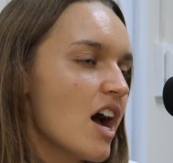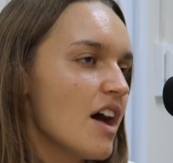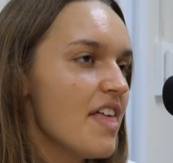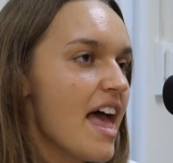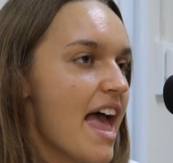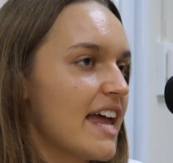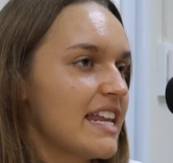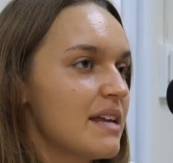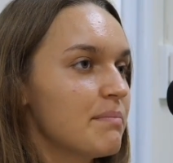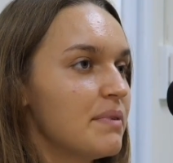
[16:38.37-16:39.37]
Are there
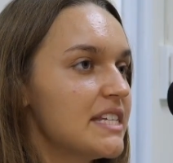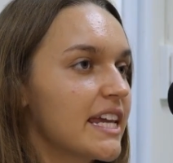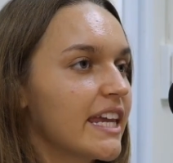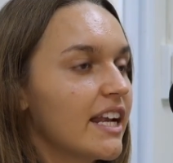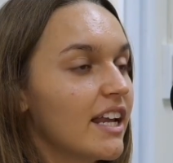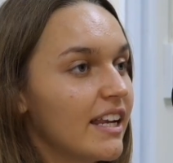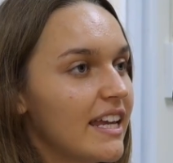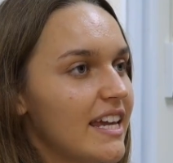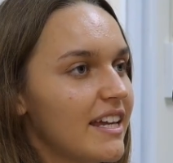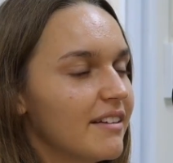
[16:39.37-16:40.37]
any in
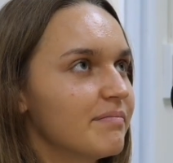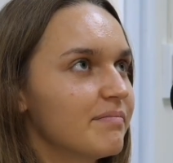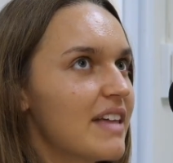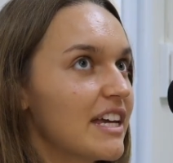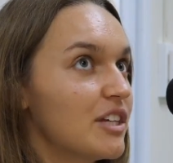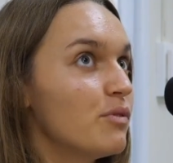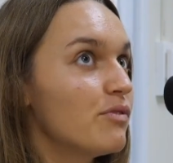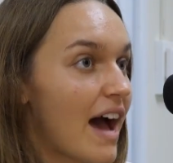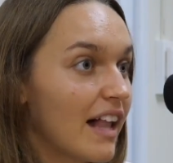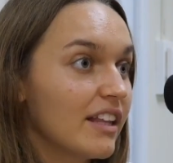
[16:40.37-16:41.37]
particularly that you
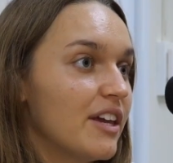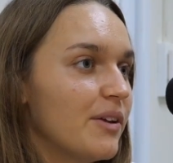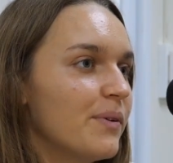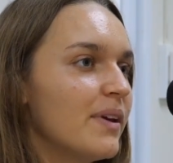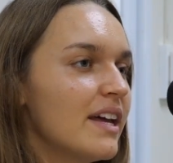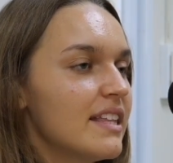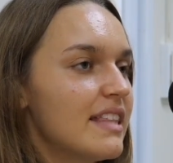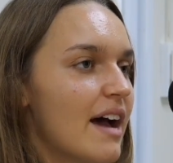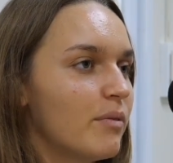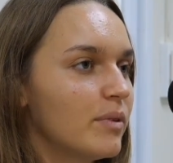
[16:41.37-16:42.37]
value
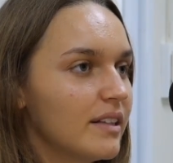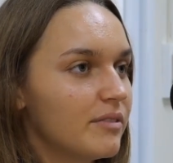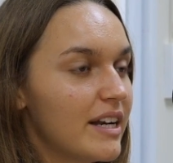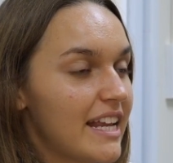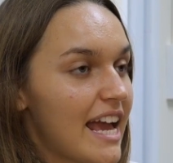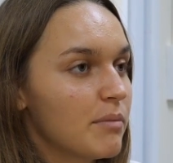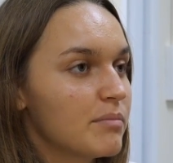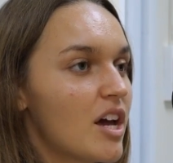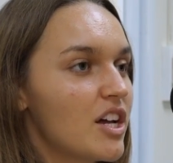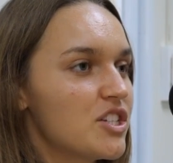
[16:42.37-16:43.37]
that will really help
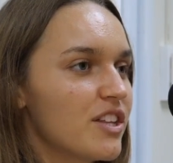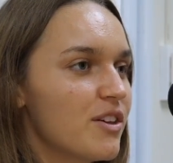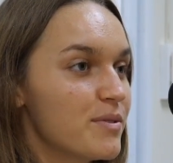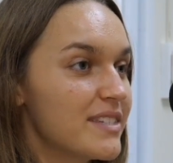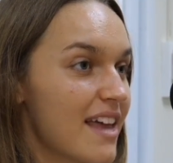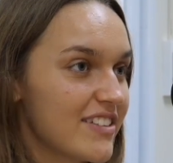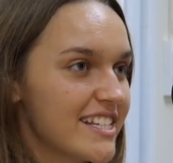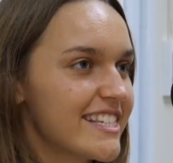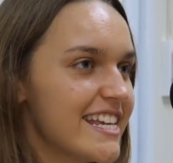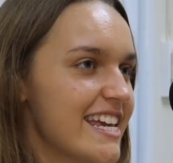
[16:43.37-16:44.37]
nurture those seven
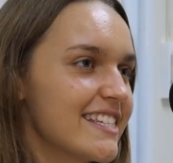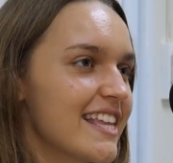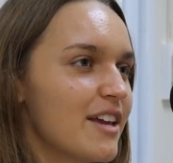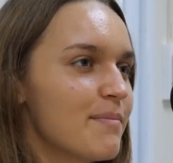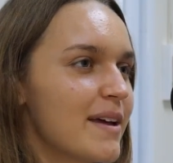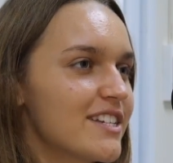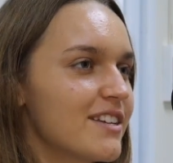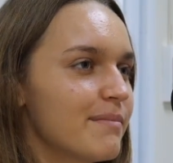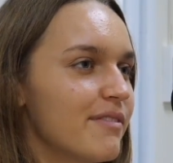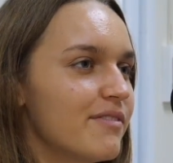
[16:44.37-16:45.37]
C's that you
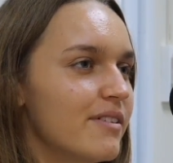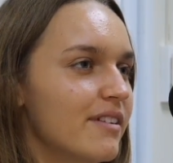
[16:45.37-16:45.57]
mentioned before?